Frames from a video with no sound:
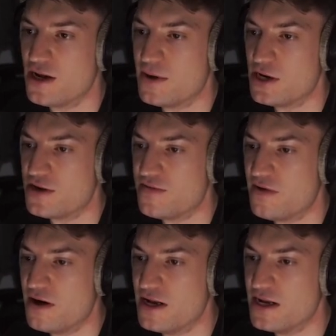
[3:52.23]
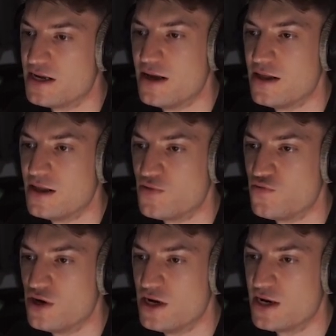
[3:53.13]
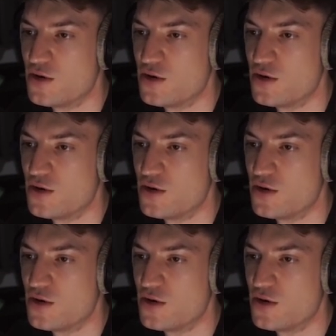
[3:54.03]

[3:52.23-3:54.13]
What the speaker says: I managed to find this really